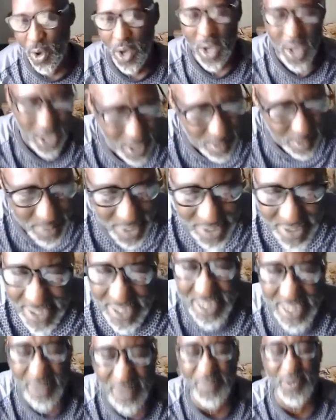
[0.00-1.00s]
abali
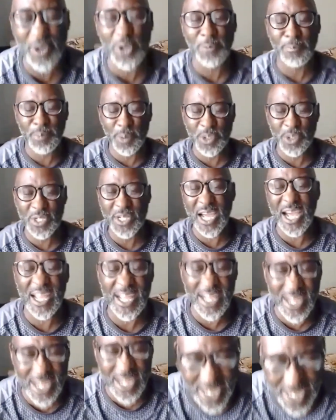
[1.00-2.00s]
Devonport
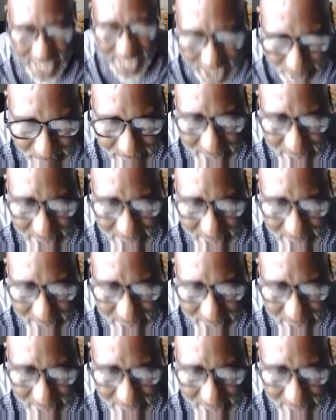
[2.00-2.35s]
Island abali